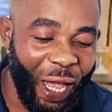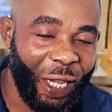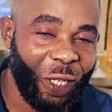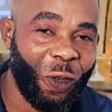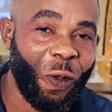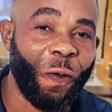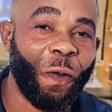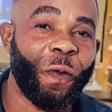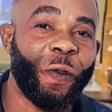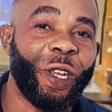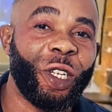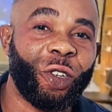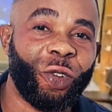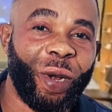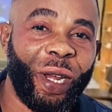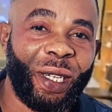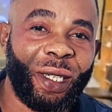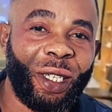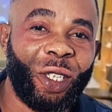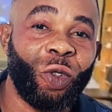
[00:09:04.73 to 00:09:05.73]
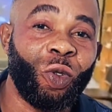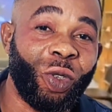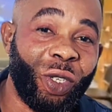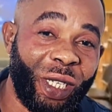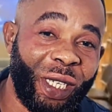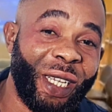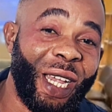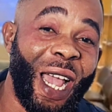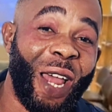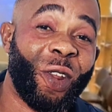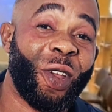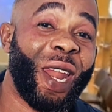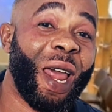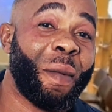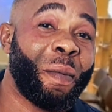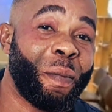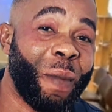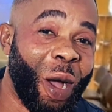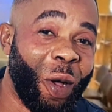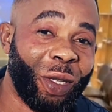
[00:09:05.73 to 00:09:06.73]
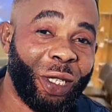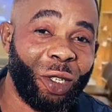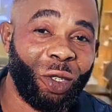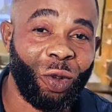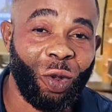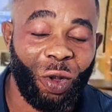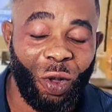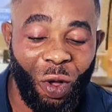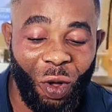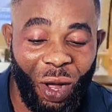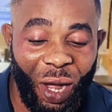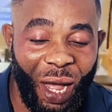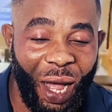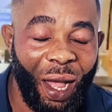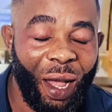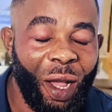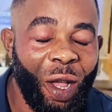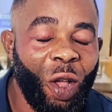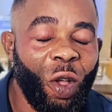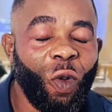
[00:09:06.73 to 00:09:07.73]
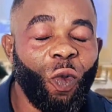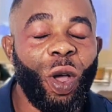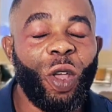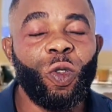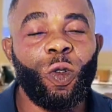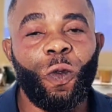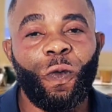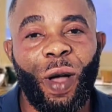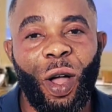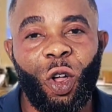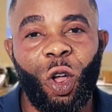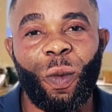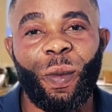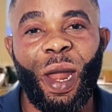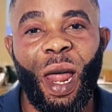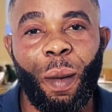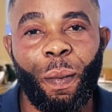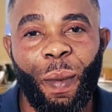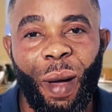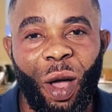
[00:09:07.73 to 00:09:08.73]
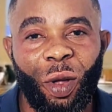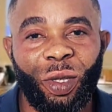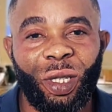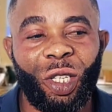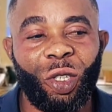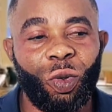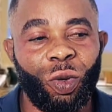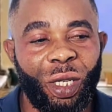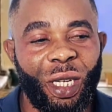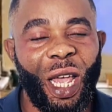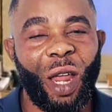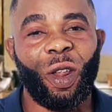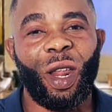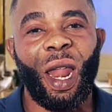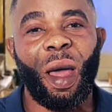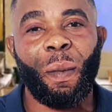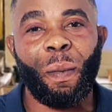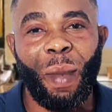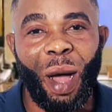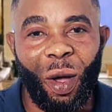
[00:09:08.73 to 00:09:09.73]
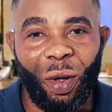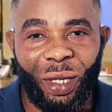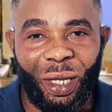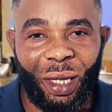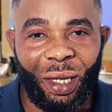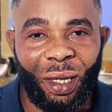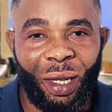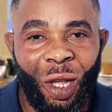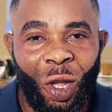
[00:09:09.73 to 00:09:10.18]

some victories, you see another mountain to conquer. When you overcome that mountain, you see another mountain.